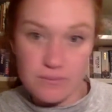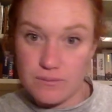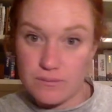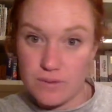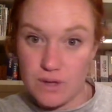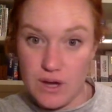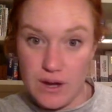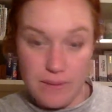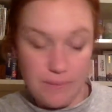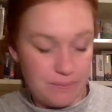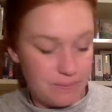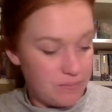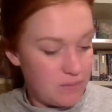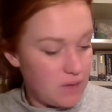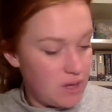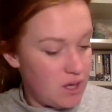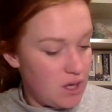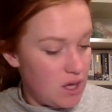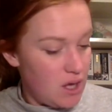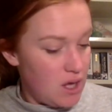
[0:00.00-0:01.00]
Okay?
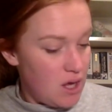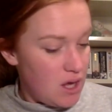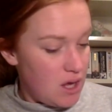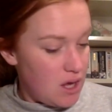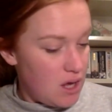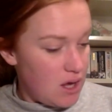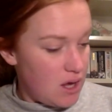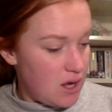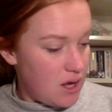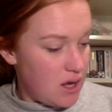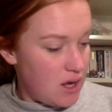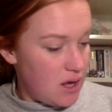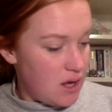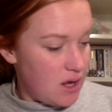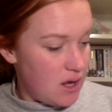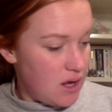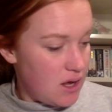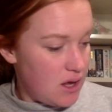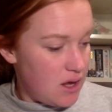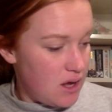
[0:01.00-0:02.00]

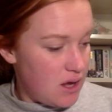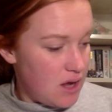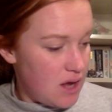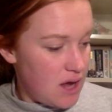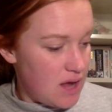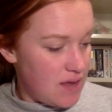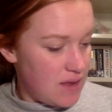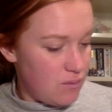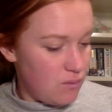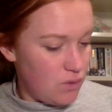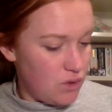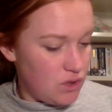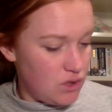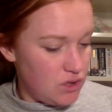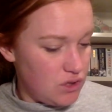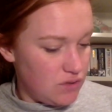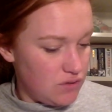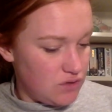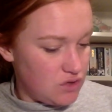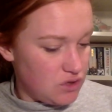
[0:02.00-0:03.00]
I then want you
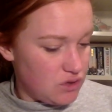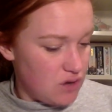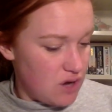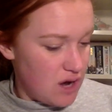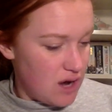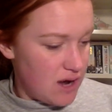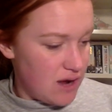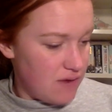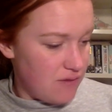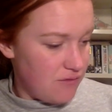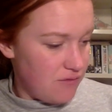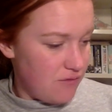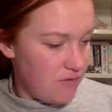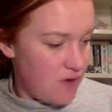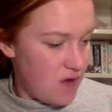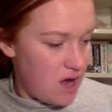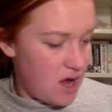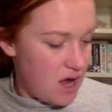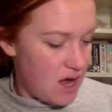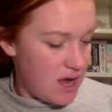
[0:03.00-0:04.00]
to try and
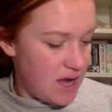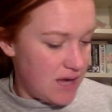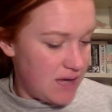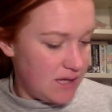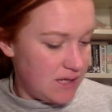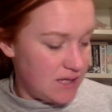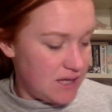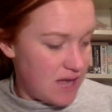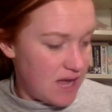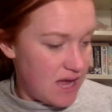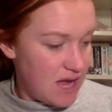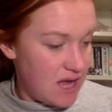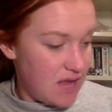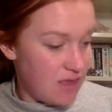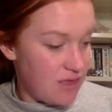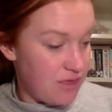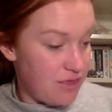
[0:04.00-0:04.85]
find a